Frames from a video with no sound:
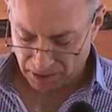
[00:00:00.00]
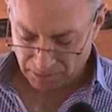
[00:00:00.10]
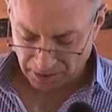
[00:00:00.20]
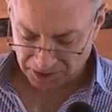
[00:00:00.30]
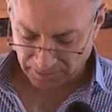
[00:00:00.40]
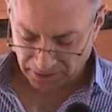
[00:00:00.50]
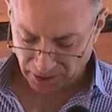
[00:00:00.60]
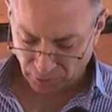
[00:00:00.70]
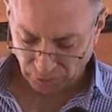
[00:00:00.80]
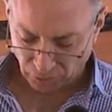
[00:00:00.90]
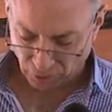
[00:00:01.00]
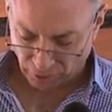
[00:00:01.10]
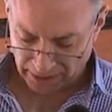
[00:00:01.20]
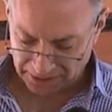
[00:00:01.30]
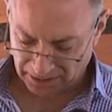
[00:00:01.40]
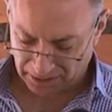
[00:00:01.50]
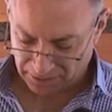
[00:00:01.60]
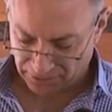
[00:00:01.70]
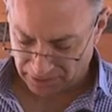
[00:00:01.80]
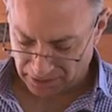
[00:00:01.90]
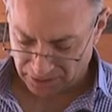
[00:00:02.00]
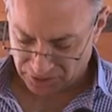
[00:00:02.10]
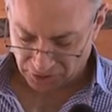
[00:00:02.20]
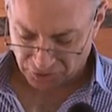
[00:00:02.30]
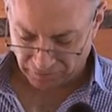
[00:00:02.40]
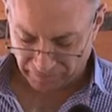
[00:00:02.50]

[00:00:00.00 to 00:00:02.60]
must be equal or greater than the in situ